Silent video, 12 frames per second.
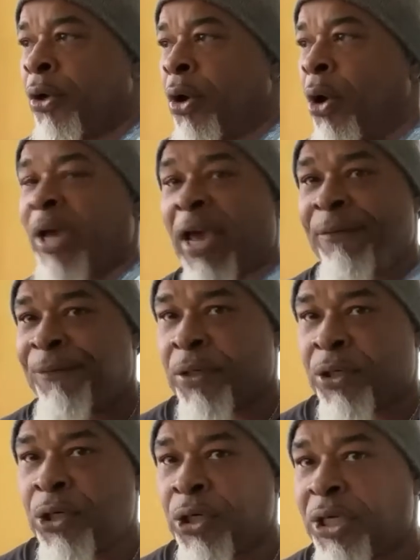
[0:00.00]
Okay, for
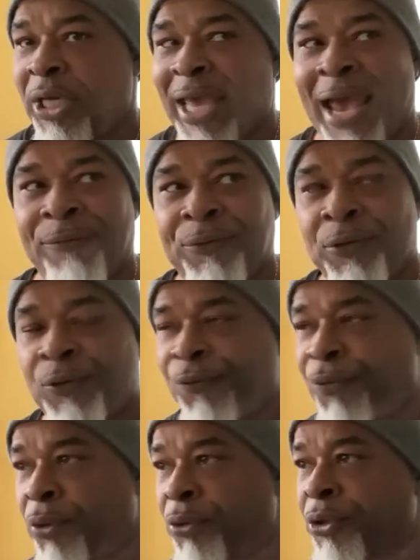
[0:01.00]
cooking after it's
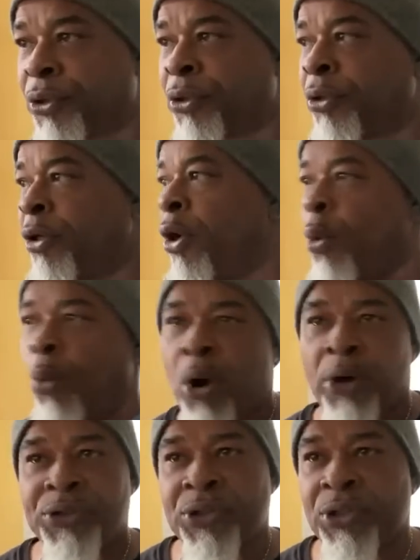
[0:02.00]
filtered,
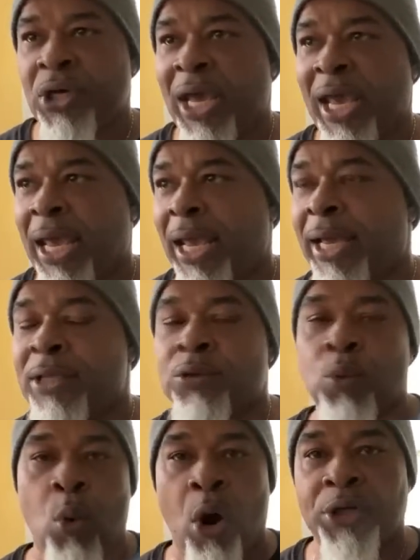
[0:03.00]
washing your hands,
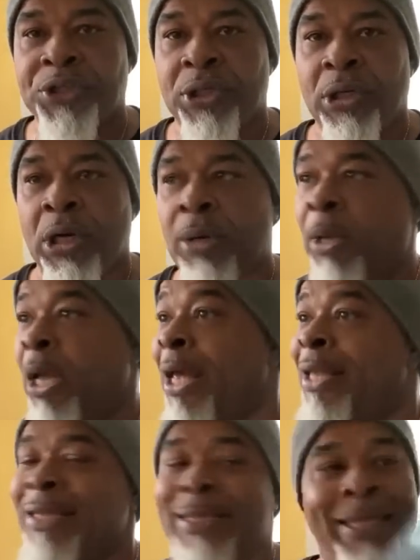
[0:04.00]
washing up.
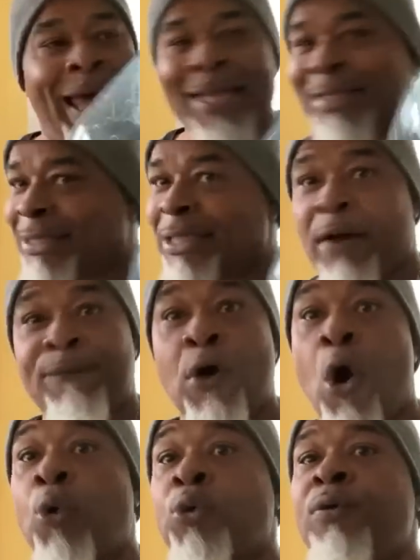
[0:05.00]
That stuff
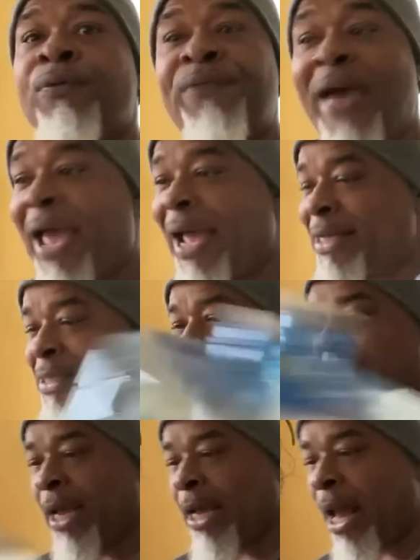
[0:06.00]
goes fast.
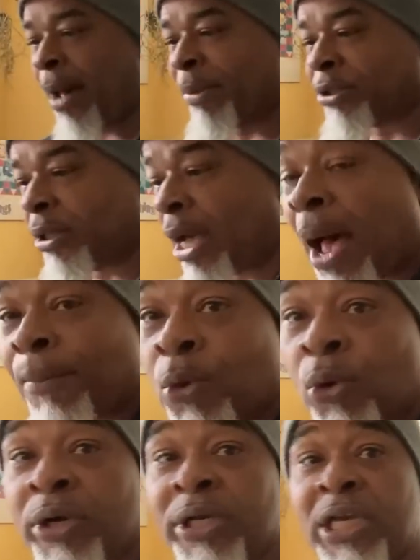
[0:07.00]
And I'm, i I'm
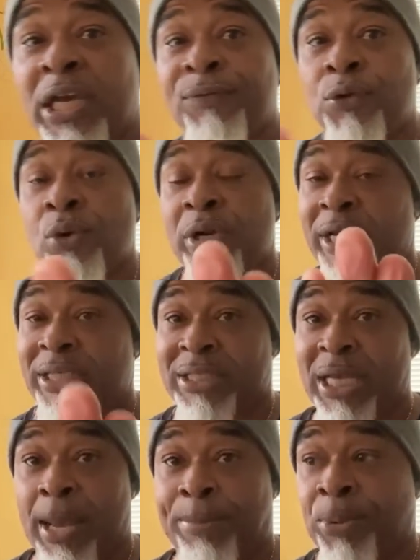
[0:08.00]
going to give you an
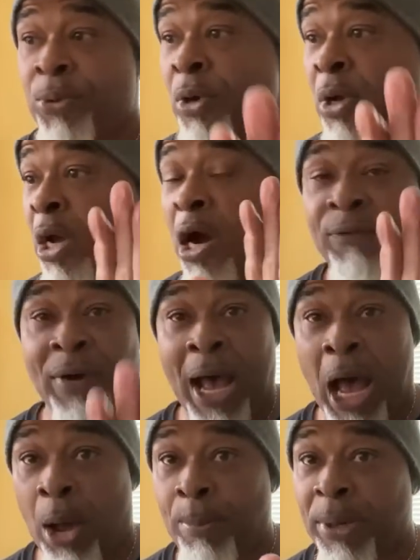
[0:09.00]
example of
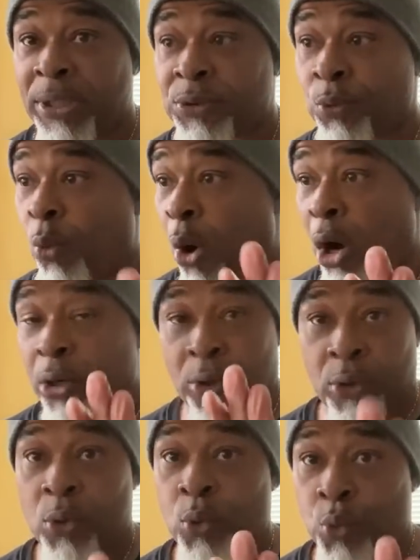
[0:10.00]
how much
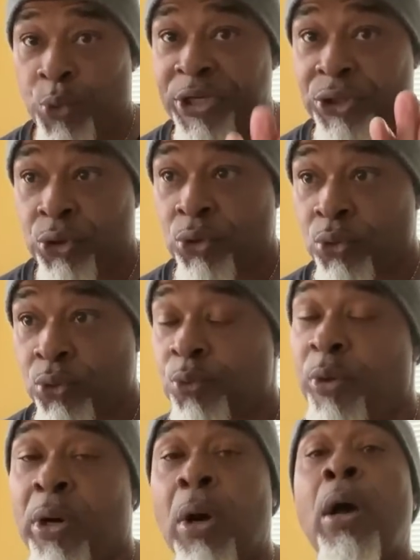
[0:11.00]
water we use.
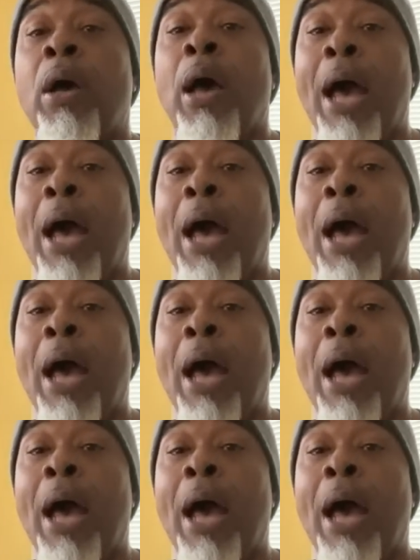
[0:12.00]
Well,